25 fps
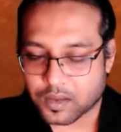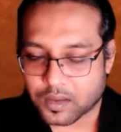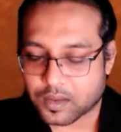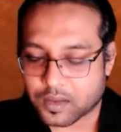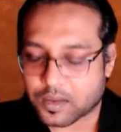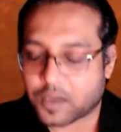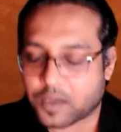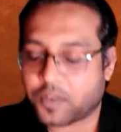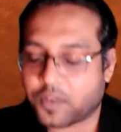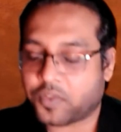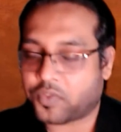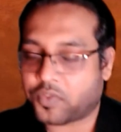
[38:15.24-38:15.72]

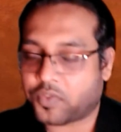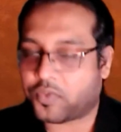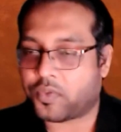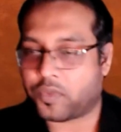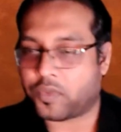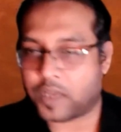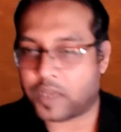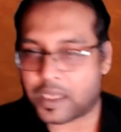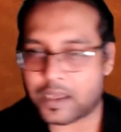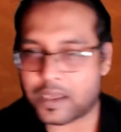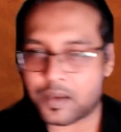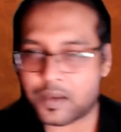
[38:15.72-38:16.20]
if
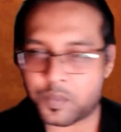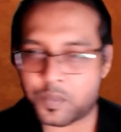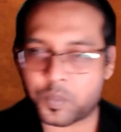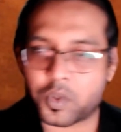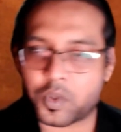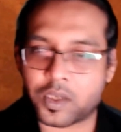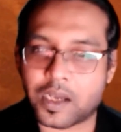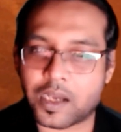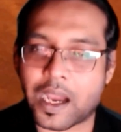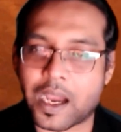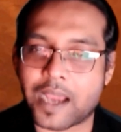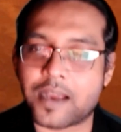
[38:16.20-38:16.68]
we
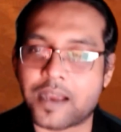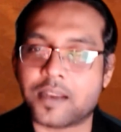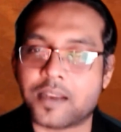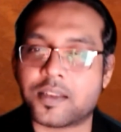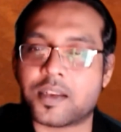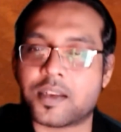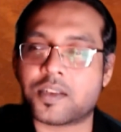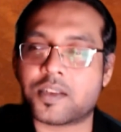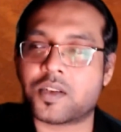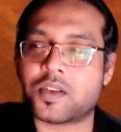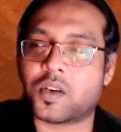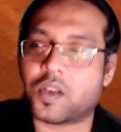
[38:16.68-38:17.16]
put a higher
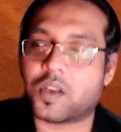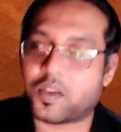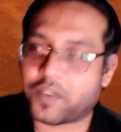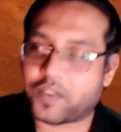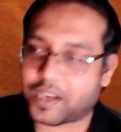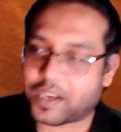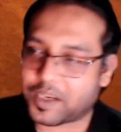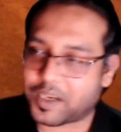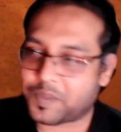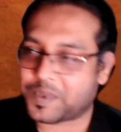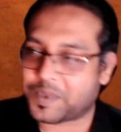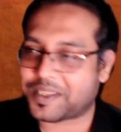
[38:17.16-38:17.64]
threshold of
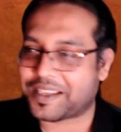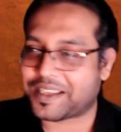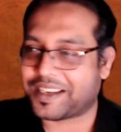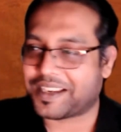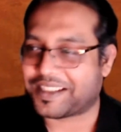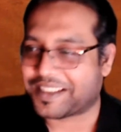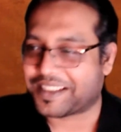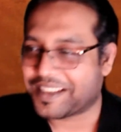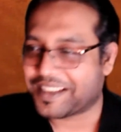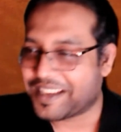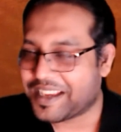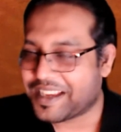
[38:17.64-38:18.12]
8%,